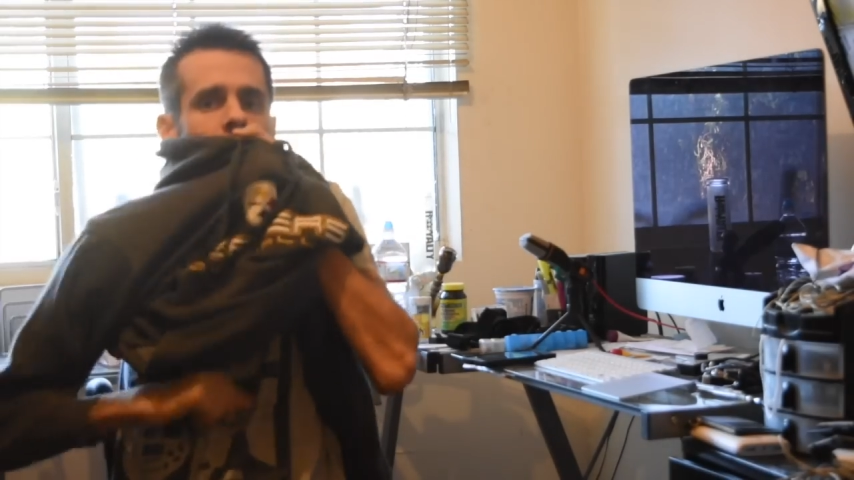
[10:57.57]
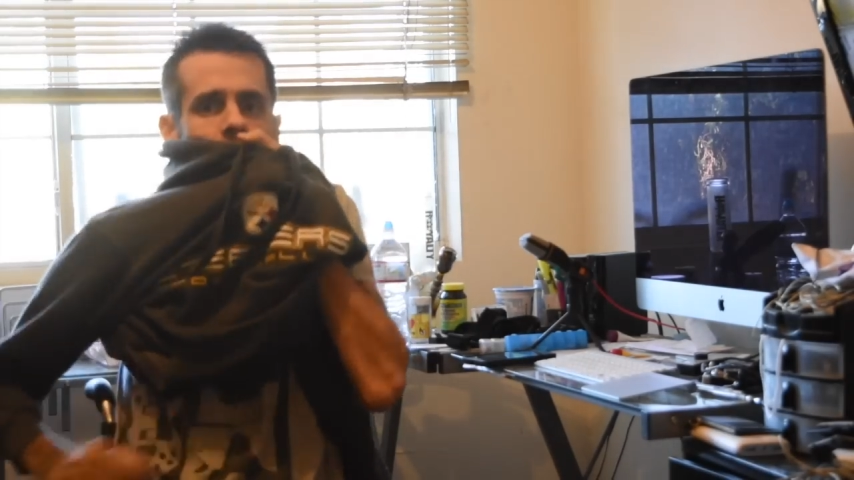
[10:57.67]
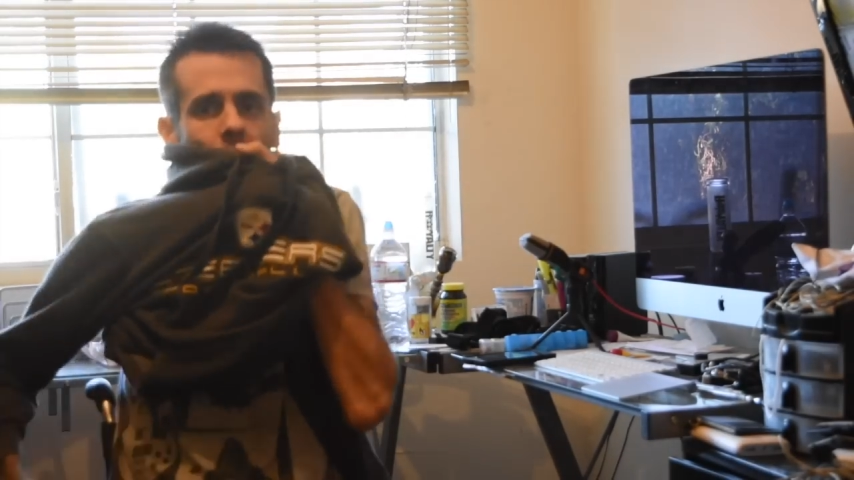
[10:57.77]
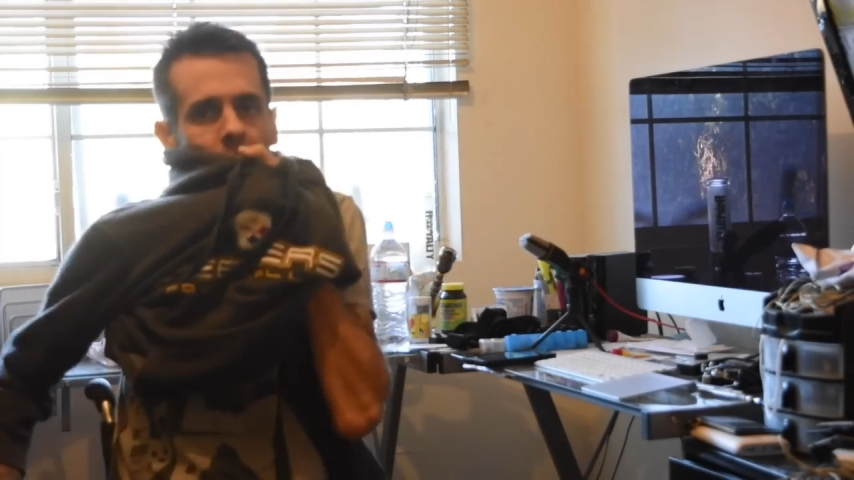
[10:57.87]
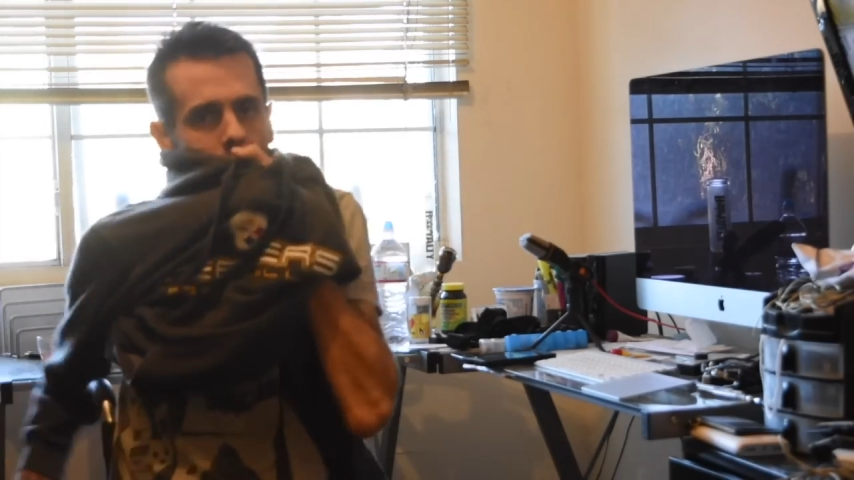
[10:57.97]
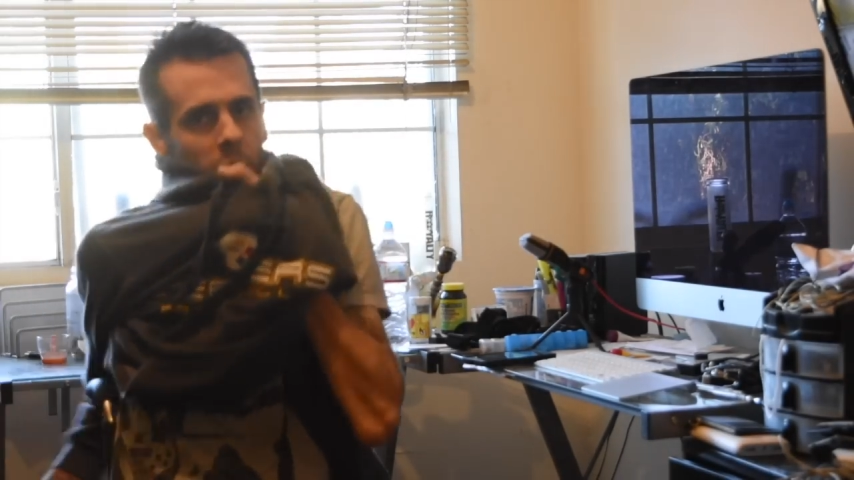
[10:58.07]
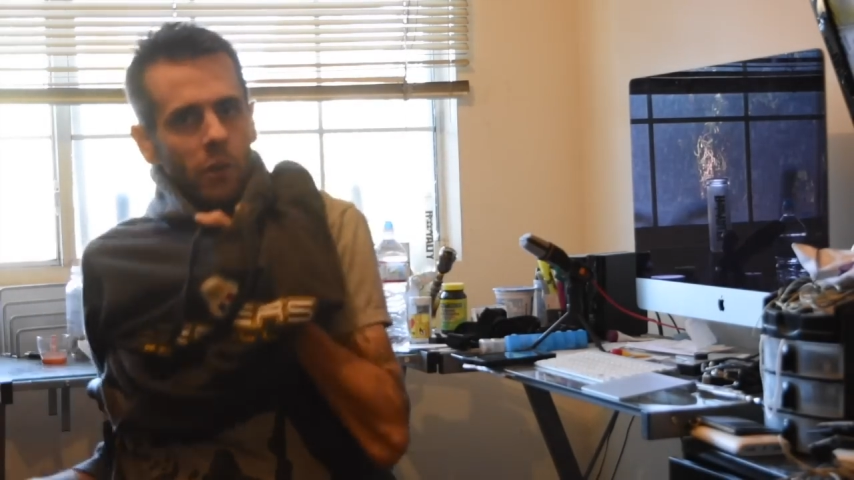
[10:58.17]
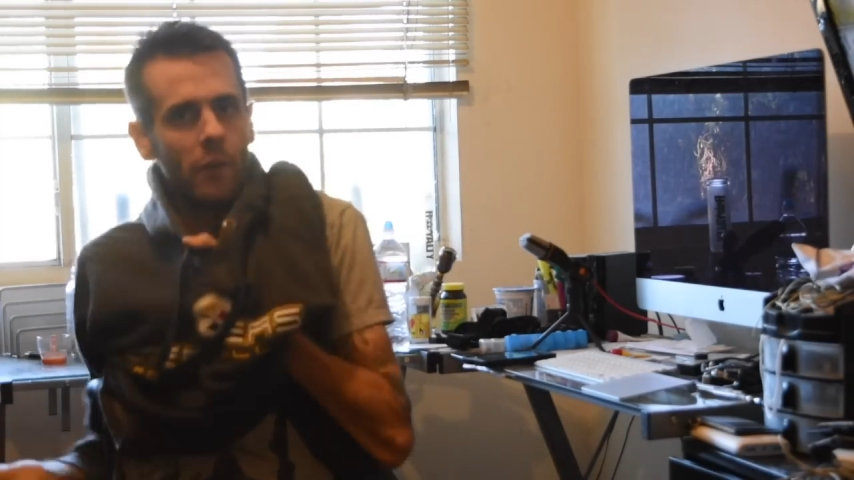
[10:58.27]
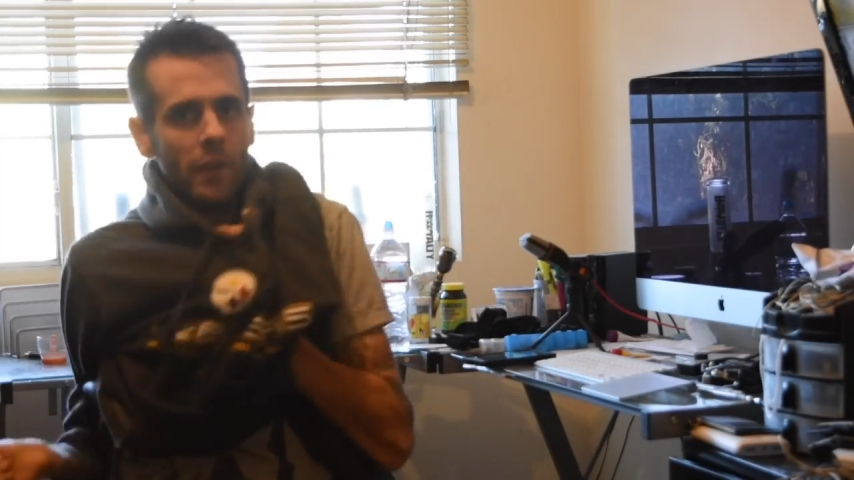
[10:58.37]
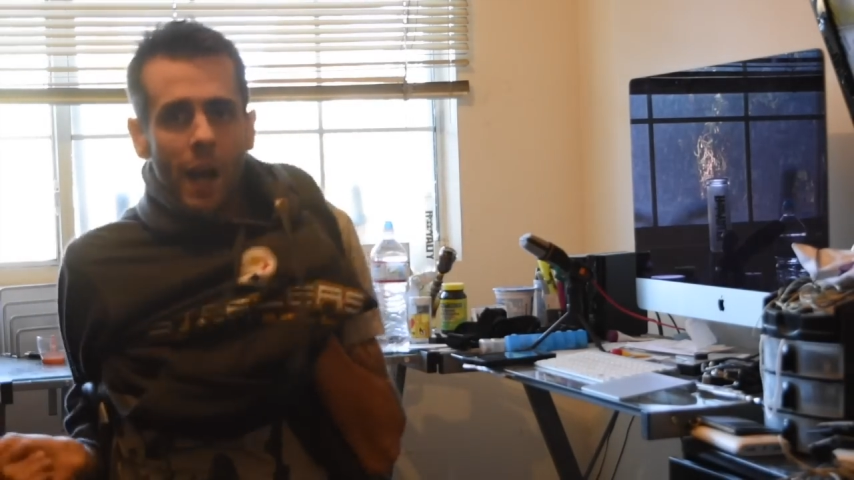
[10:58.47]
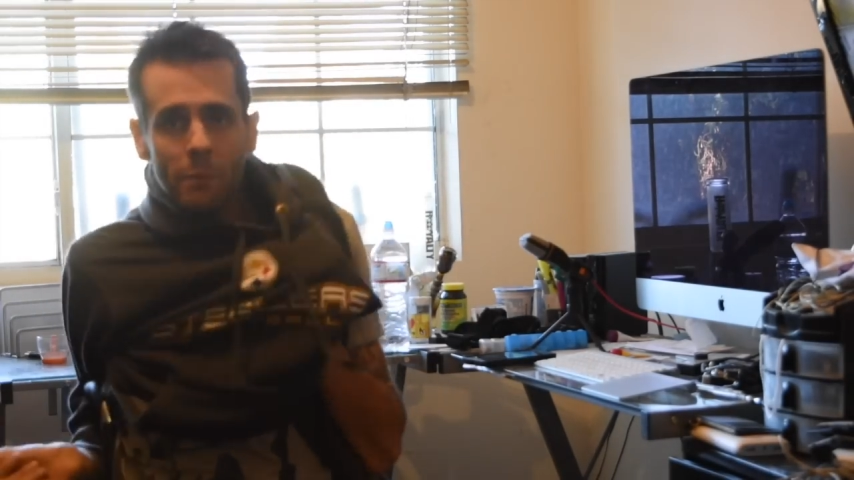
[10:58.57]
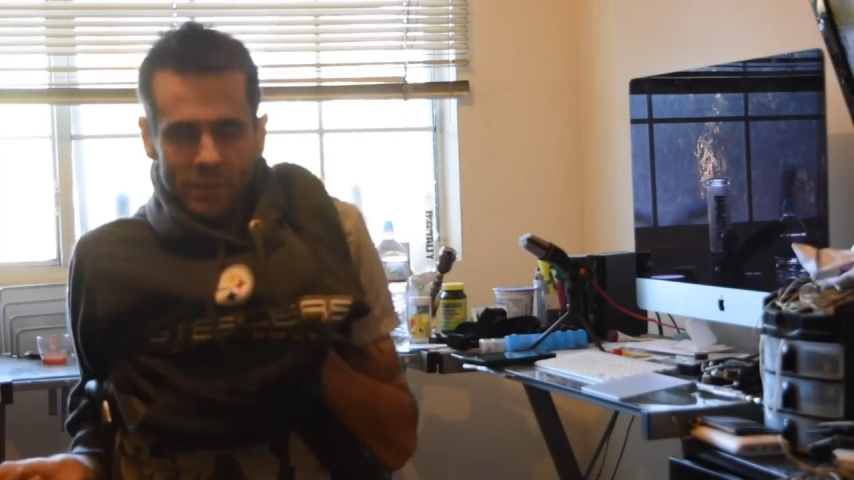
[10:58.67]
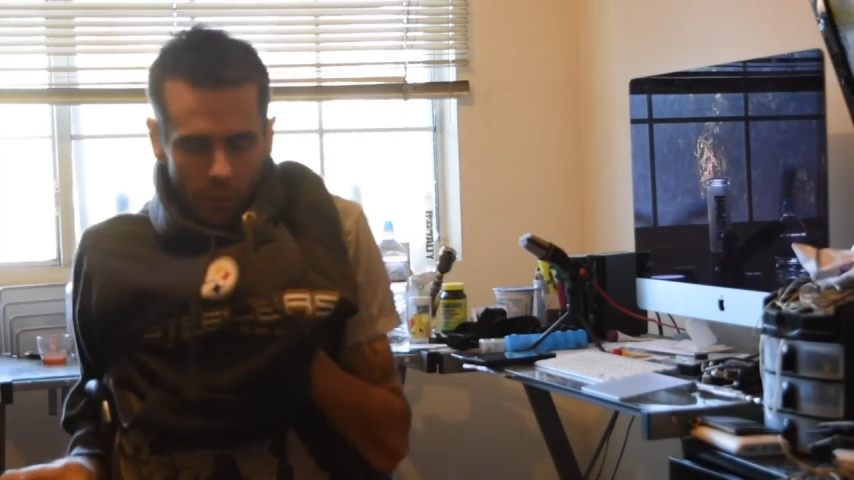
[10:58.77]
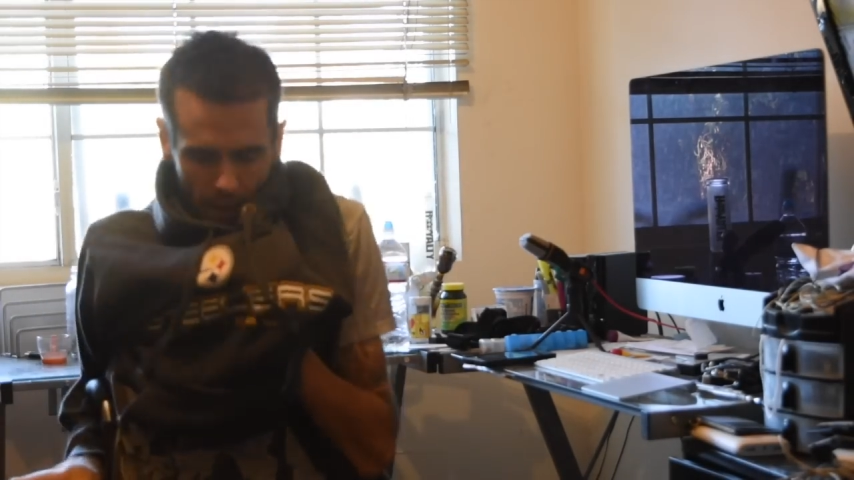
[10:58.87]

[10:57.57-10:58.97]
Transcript: and then I'm just going the opposite